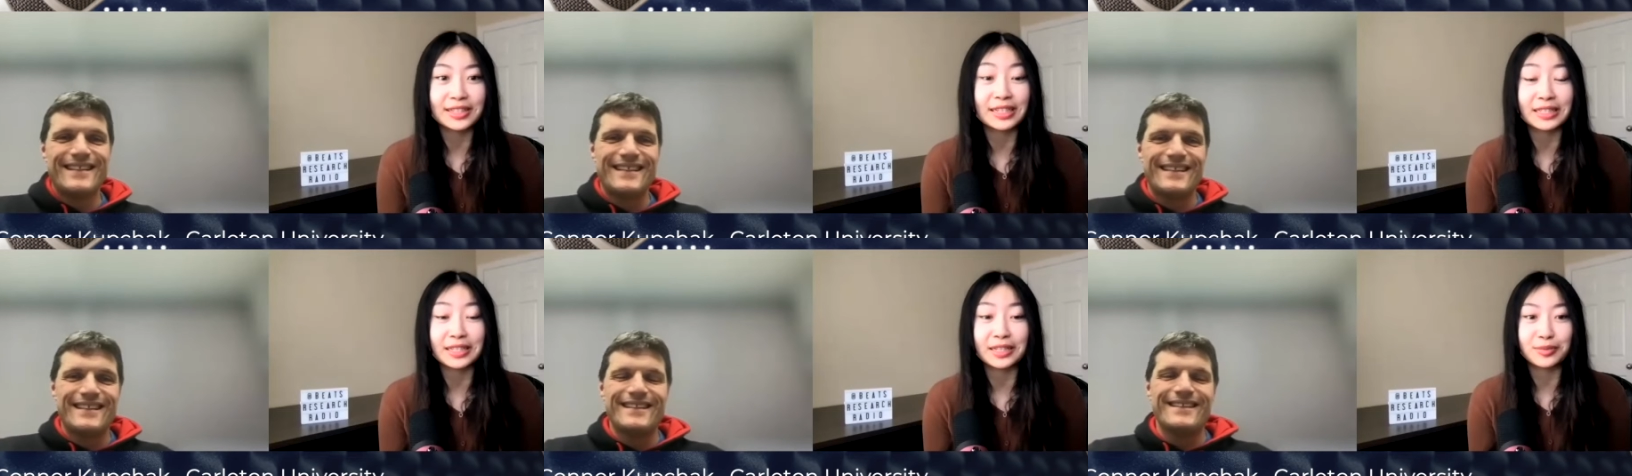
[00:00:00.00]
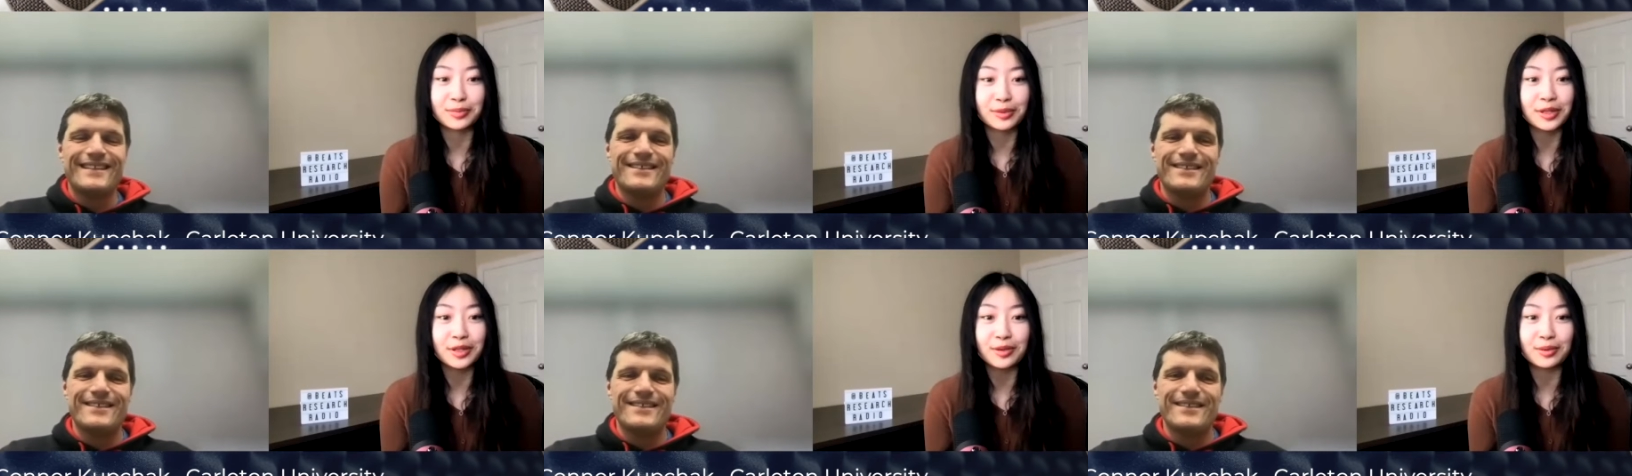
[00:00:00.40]
Speaker 1: days, it's
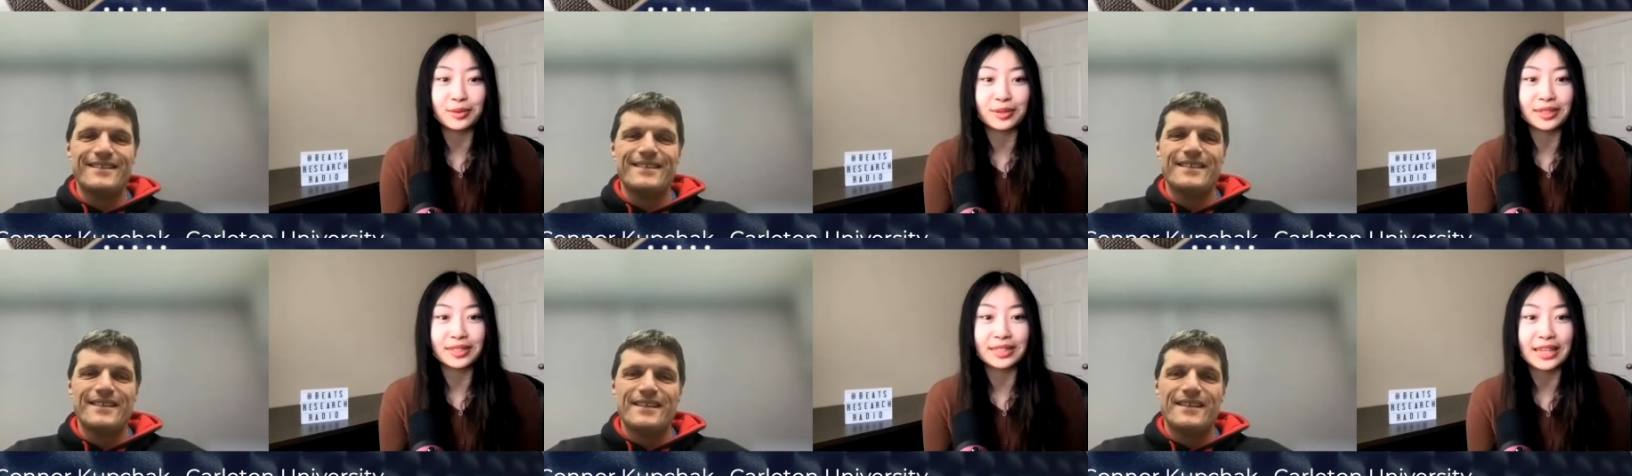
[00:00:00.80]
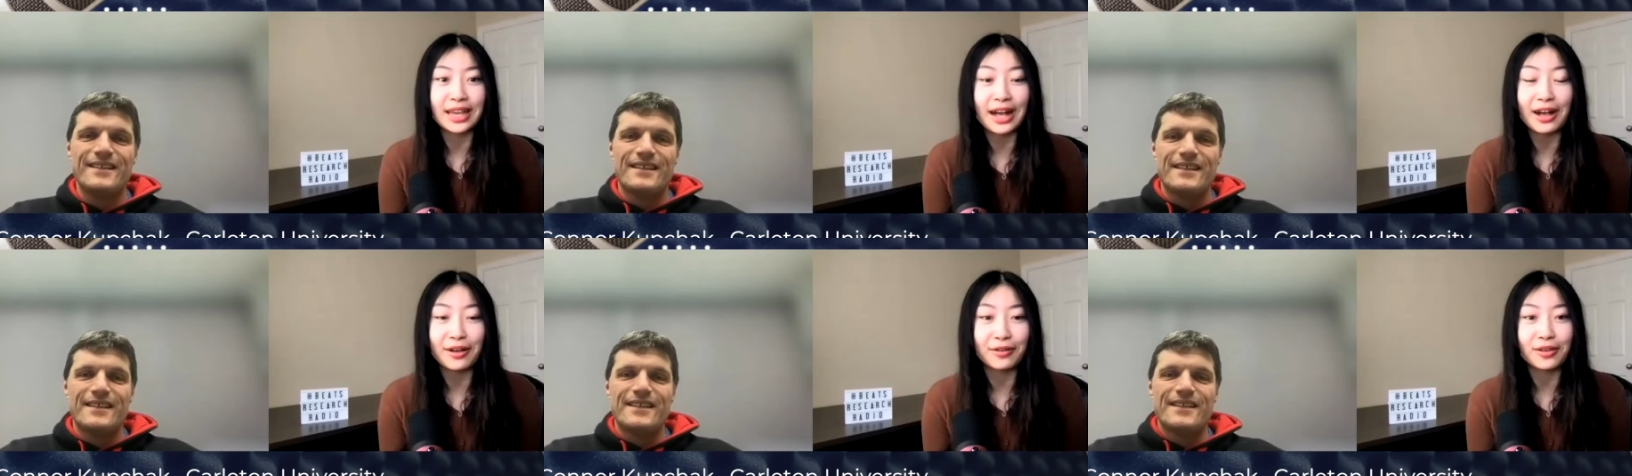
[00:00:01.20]
really cool to see
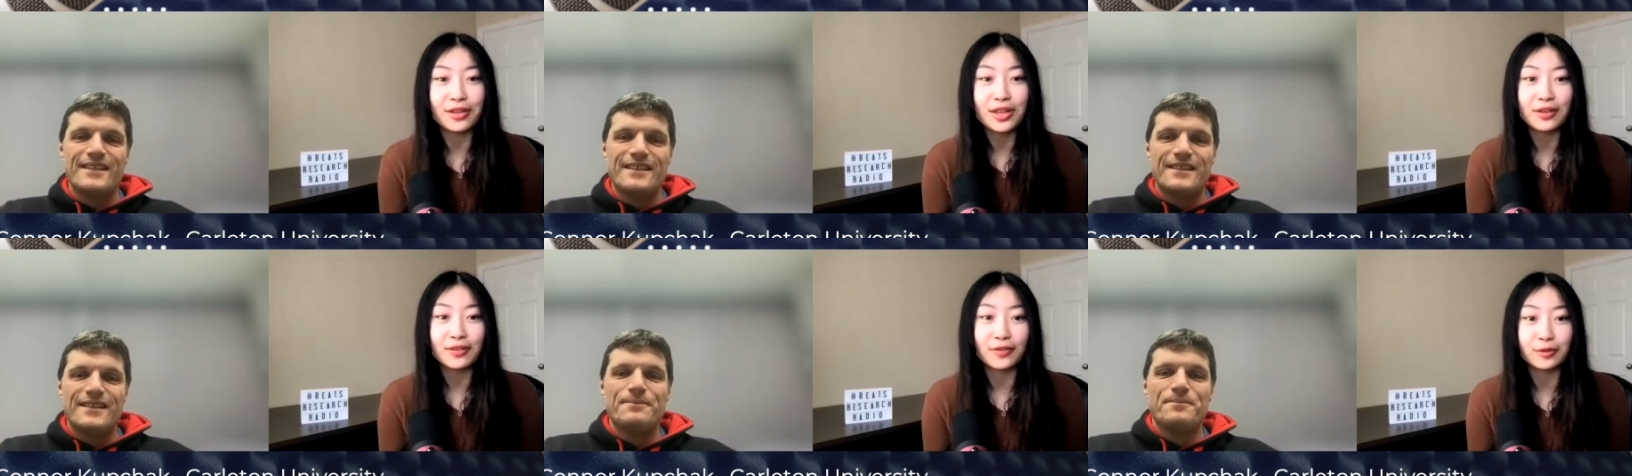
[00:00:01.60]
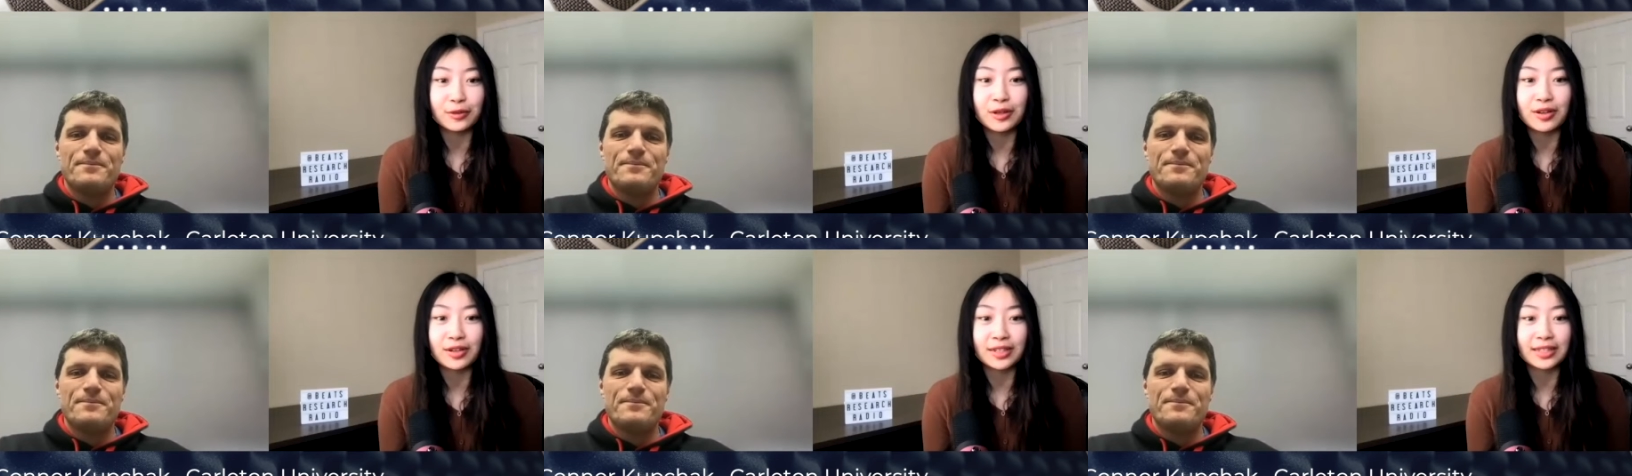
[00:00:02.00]
how photon